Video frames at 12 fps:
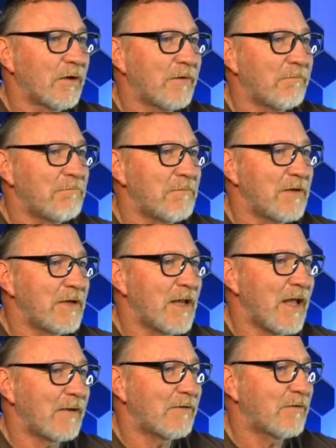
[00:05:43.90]

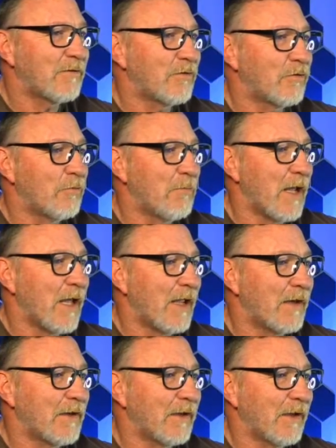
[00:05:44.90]
Not too
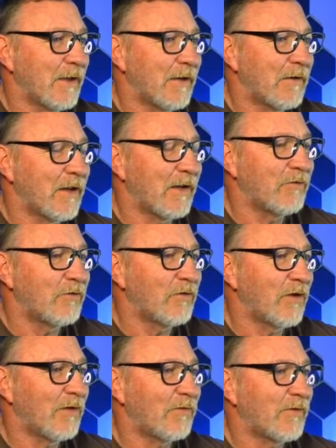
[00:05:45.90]
bad. And I
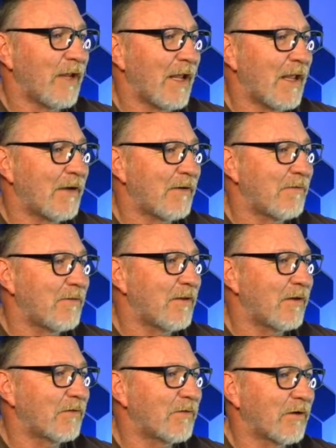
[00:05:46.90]
just added this.